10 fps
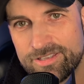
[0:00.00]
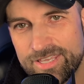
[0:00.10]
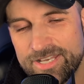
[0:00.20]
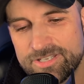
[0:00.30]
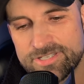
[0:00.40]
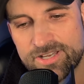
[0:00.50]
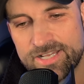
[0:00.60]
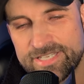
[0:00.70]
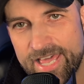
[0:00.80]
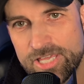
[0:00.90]
It
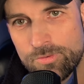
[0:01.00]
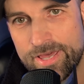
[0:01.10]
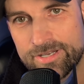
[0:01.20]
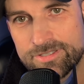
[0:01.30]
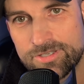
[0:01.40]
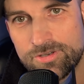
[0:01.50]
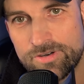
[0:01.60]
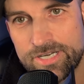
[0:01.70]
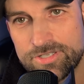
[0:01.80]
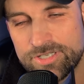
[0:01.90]
decides how you act, your
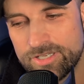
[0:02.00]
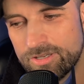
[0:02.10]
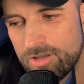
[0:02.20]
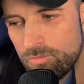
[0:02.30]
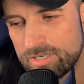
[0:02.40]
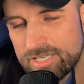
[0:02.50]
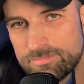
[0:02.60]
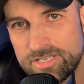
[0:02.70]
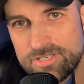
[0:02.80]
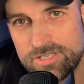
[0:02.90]
energy, what
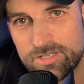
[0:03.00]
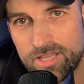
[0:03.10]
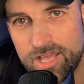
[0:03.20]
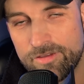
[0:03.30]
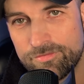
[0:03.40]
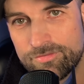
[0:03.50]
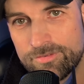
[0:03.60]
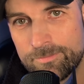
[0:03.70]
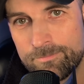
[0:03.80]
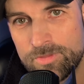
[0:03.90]
comes into your life,
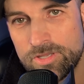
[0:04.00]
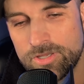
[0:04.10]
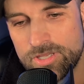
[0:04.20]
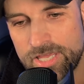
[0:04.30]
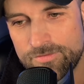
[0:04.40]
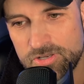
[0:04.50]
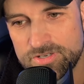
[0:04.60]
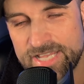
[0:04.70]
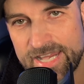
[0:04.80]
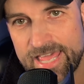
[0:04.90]
even your
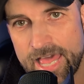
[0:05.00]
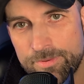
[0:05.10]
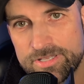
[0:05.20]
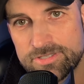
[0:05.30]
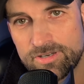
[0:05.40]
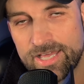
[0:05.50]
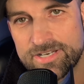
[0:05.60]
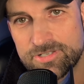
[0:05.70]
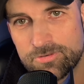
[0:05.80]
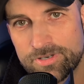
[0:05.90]
daily habits to a
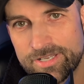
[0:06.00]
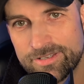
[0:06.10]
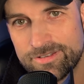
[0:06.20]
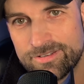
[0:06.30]
large degree.